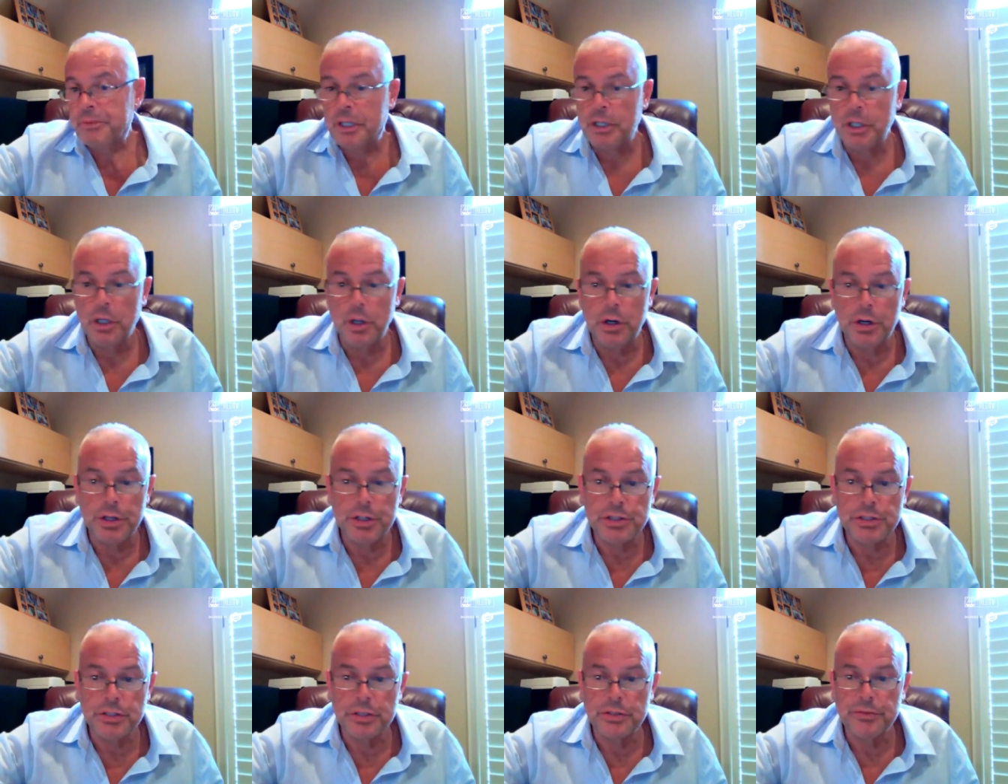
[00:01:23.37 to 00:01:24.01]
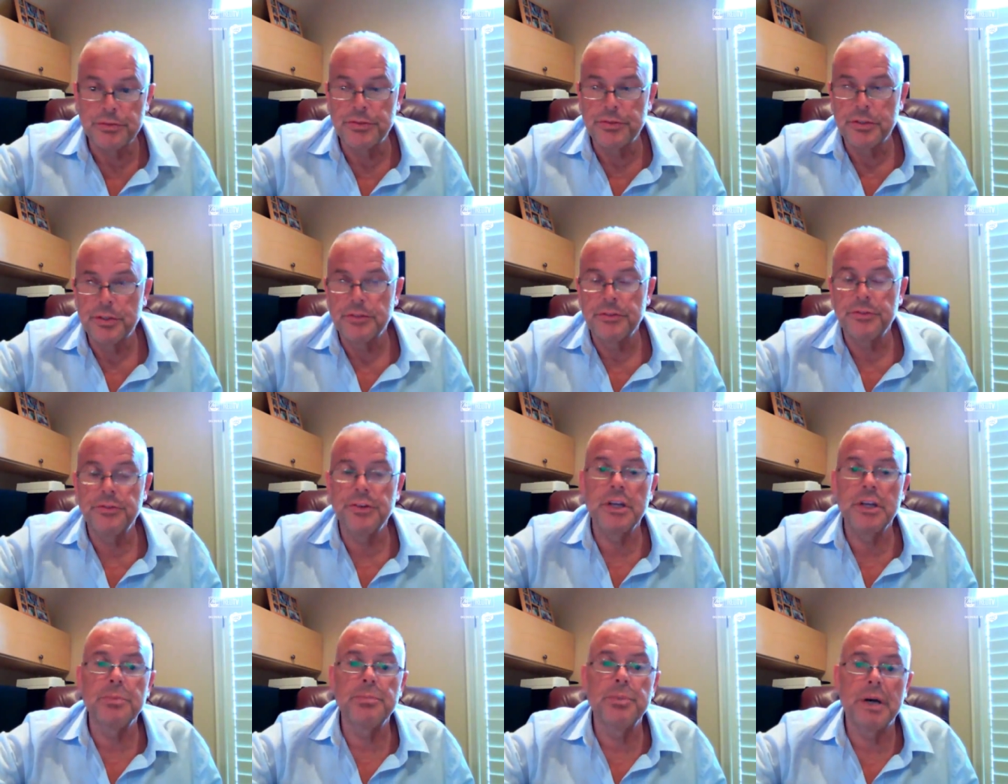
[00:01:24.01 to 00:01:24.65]
lots of
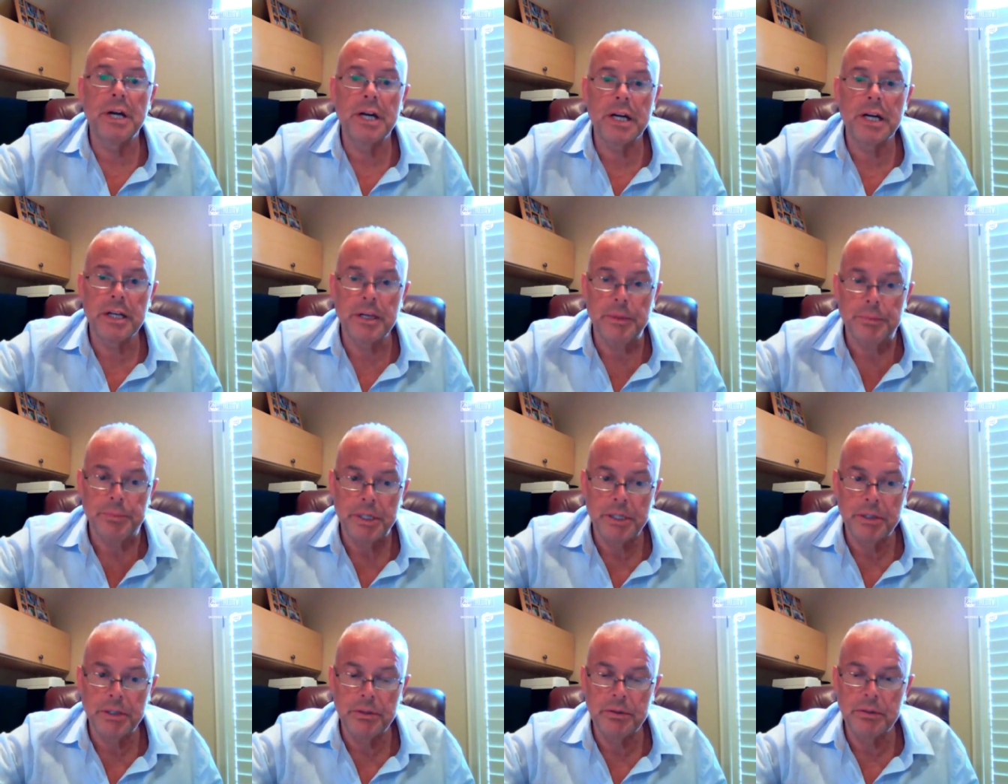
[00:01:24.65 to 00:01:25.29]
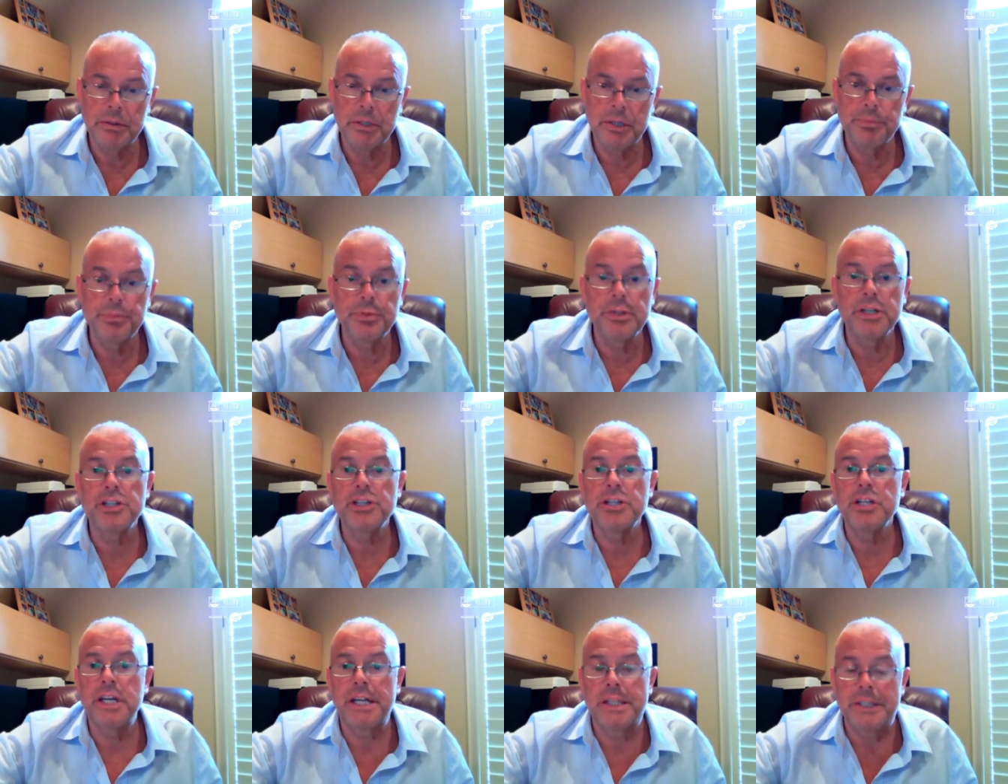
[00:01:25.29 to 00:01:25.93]
feedback about
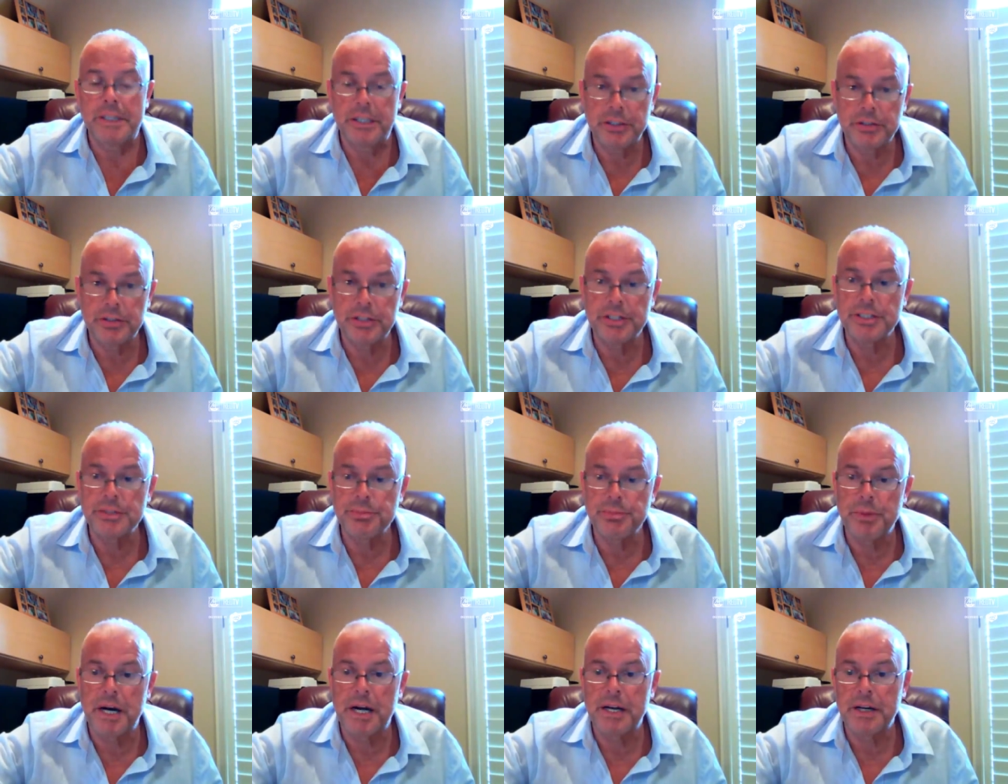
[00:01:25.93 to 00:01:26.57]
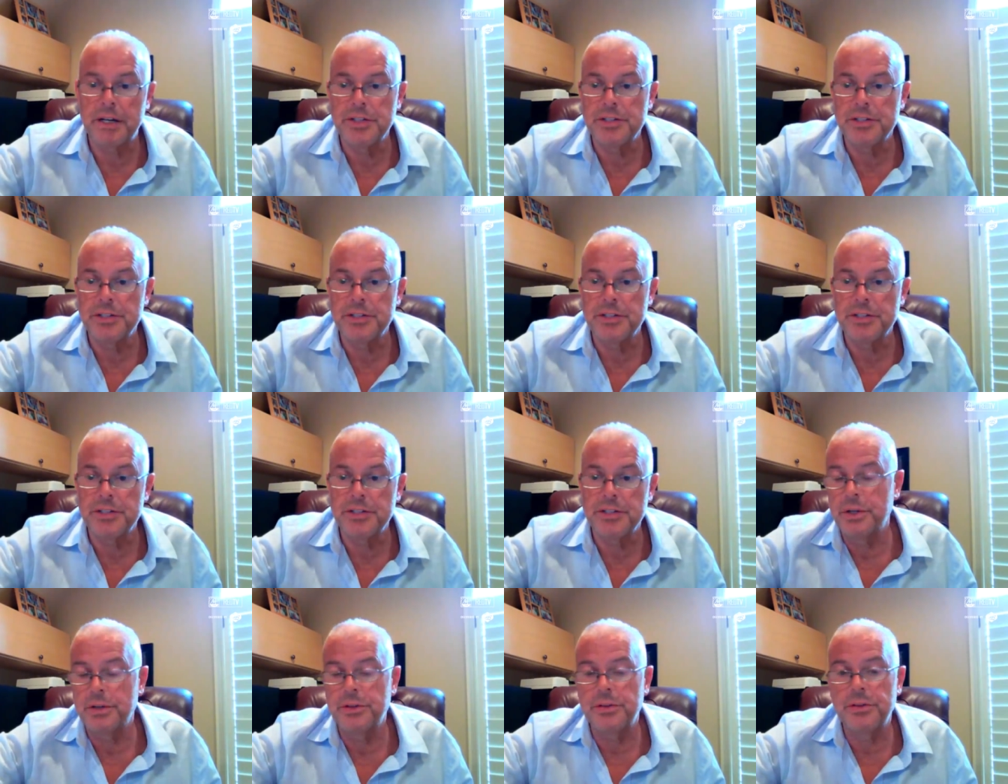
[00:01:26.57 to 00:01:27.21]
appreciating the transparency
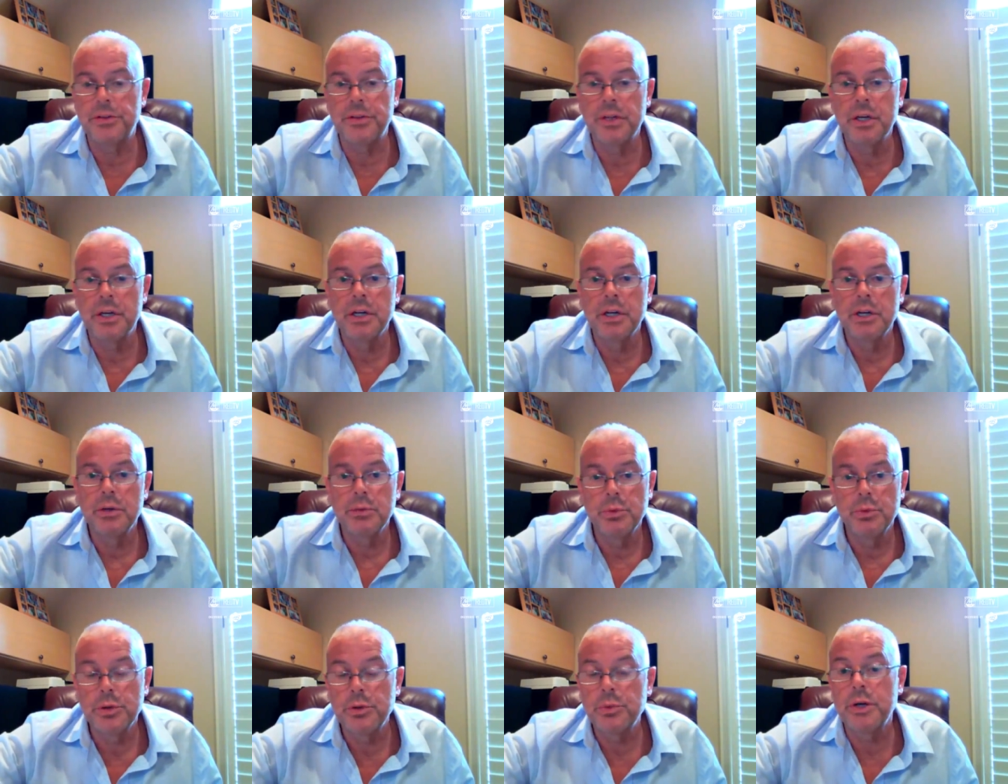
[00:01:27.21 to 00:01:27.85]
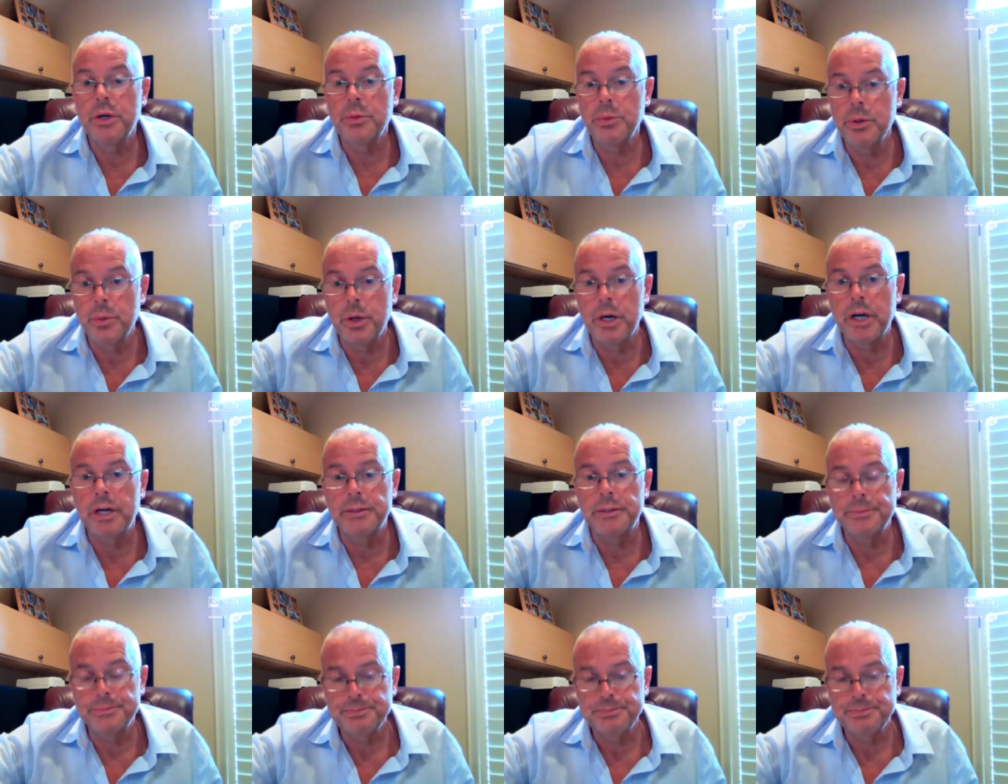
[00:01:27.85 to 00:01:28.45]
with with where we were